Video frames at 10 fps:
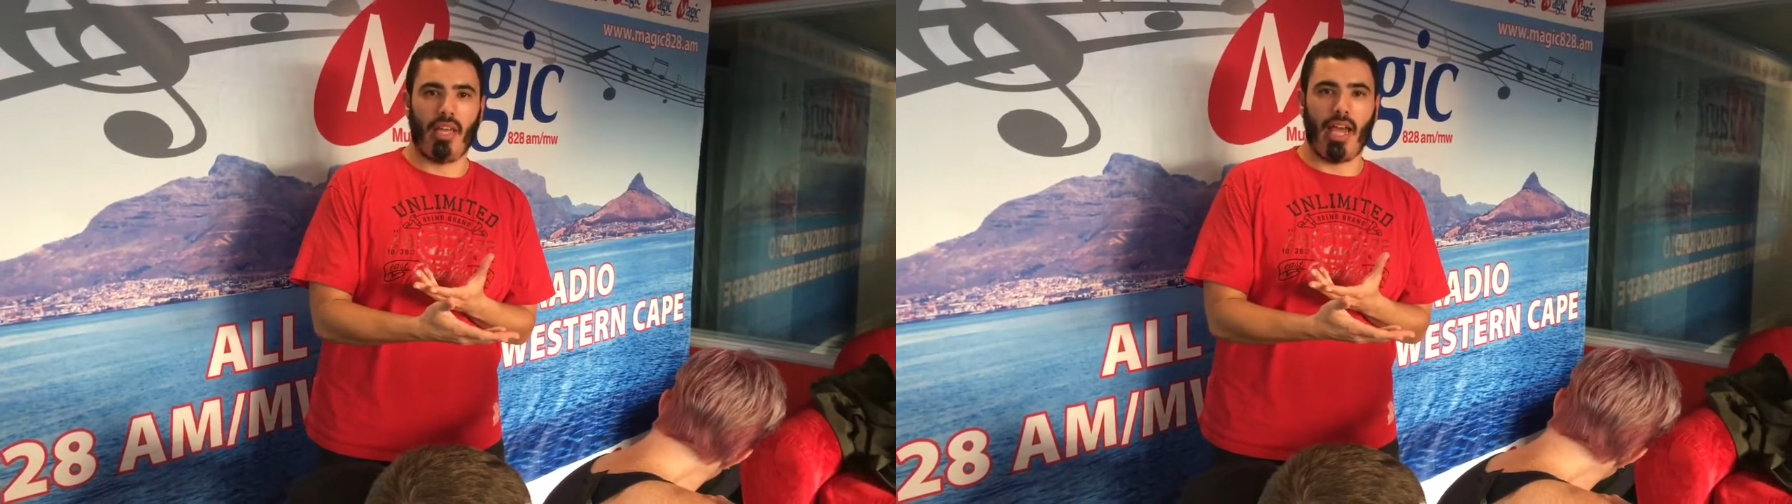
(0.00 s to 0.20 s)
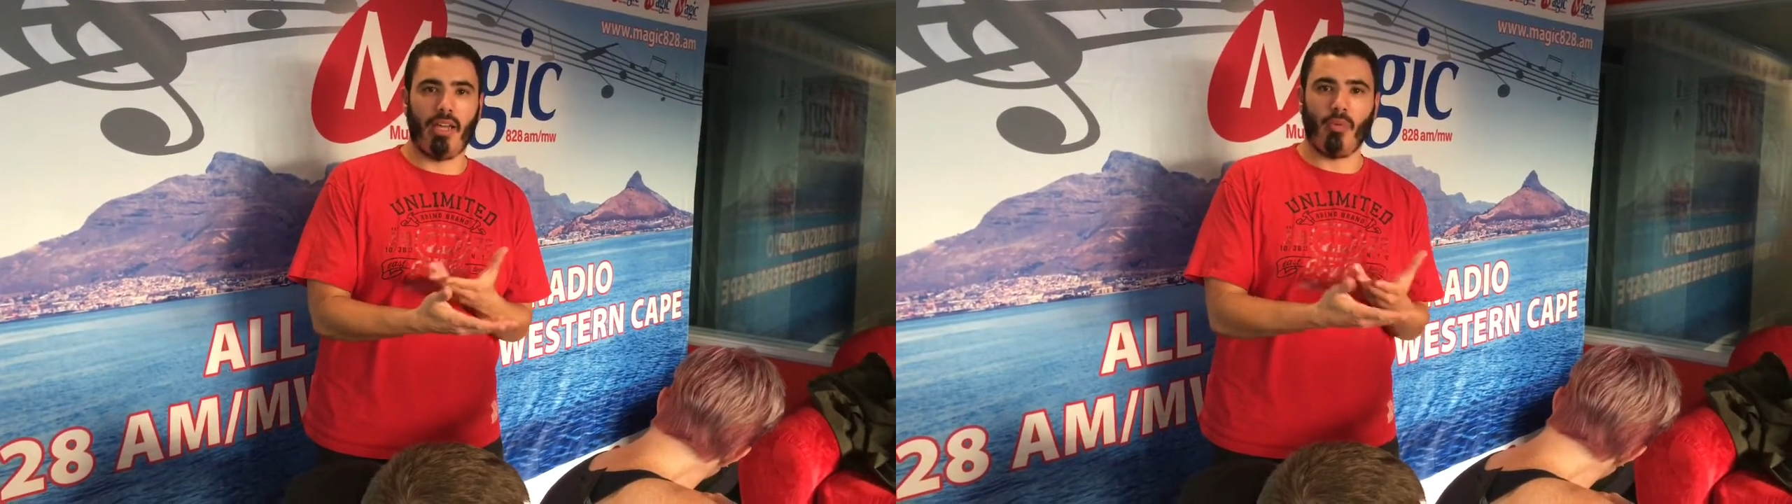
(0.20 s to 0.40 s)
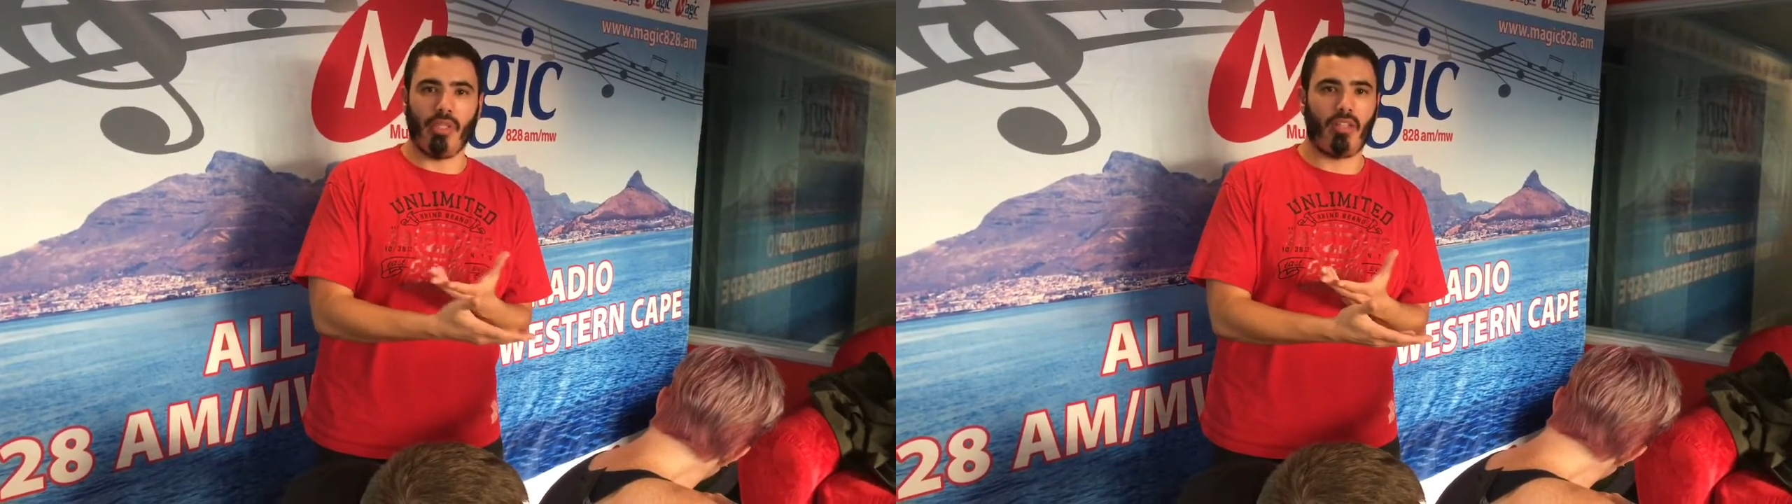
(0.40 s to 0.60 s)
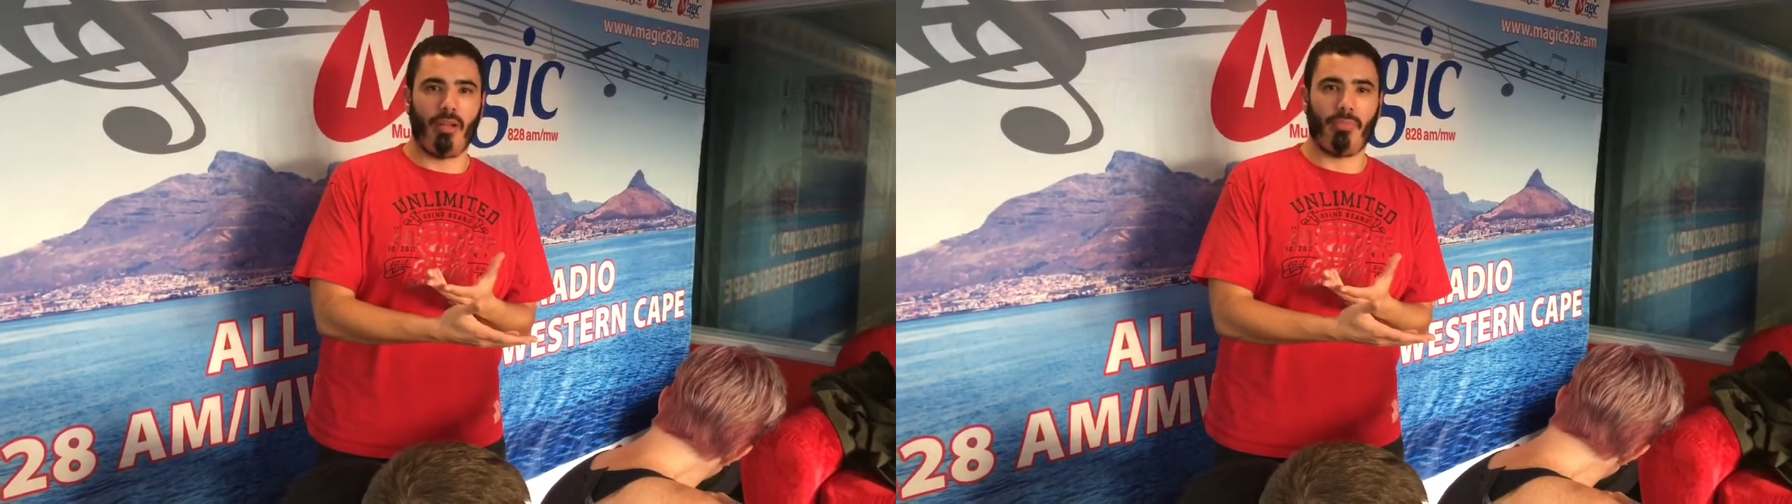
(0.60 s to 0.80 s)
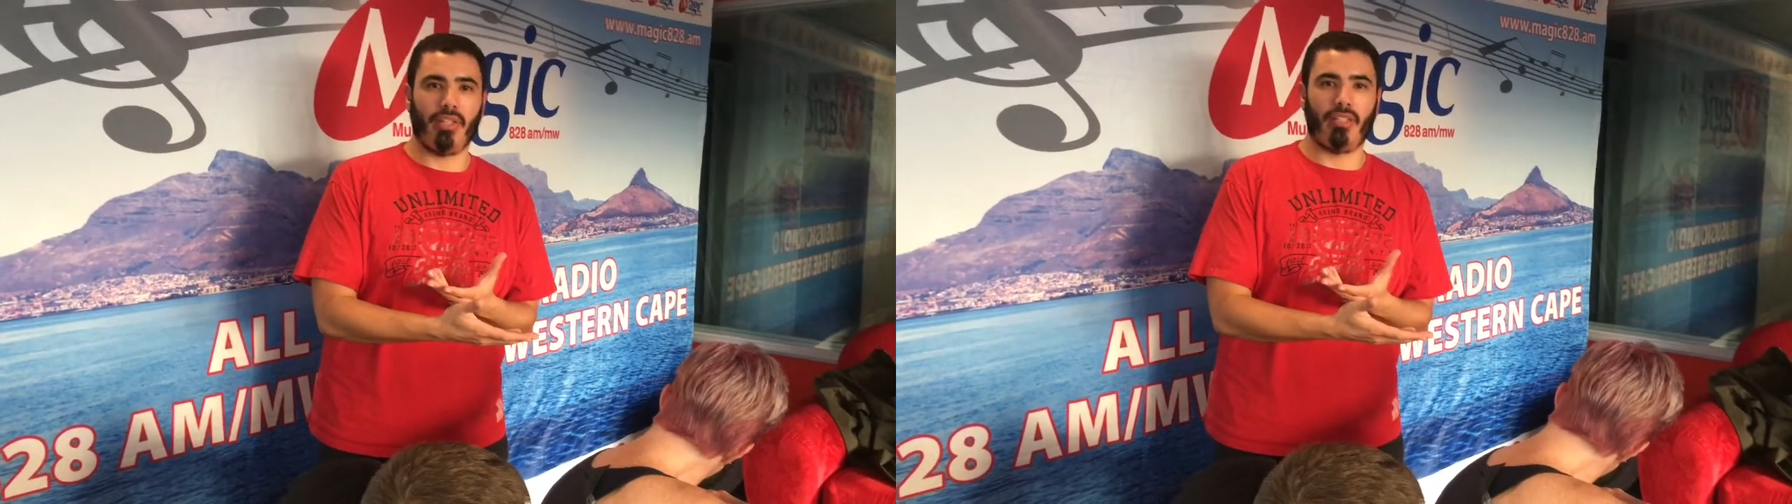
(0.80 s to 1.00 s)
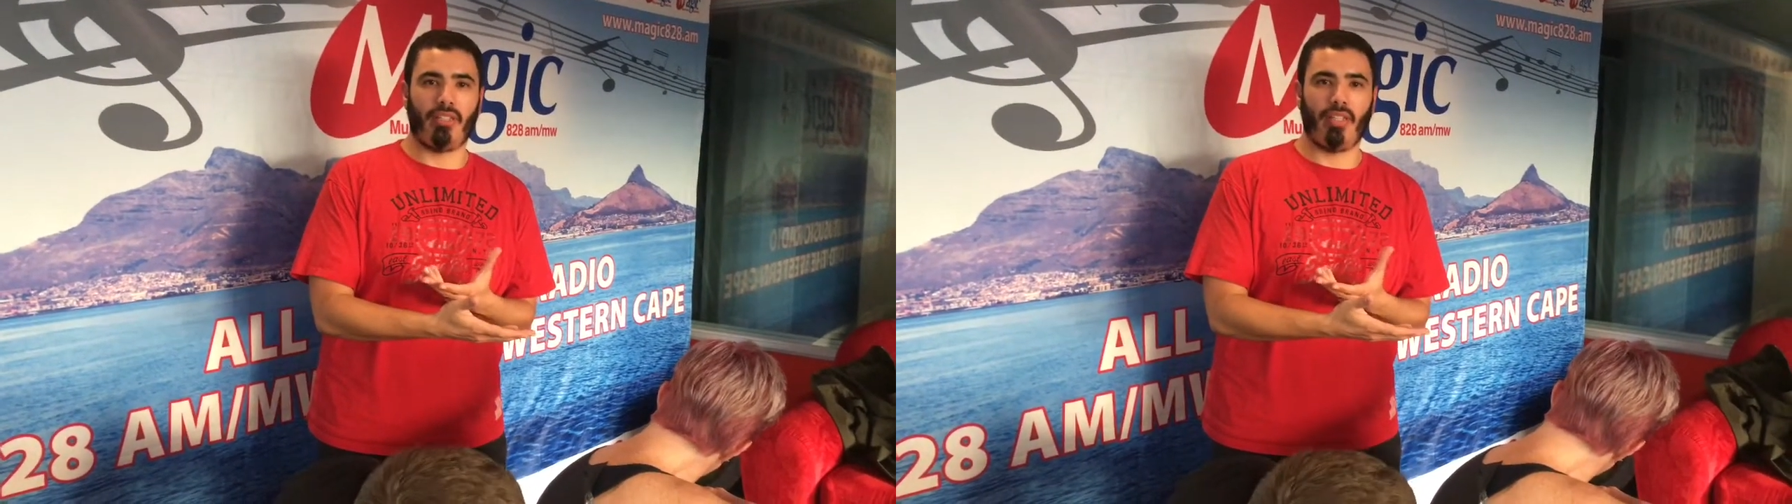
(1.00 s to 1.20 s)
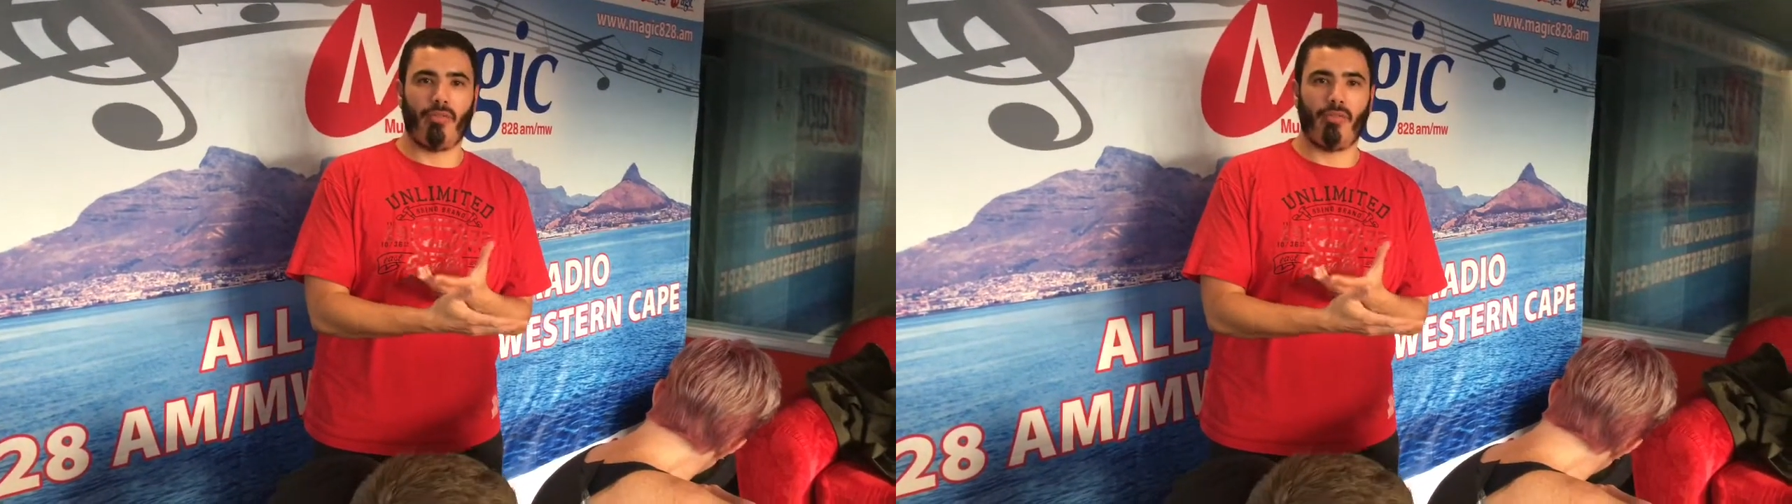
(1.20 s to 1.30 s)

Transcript: How do we top this?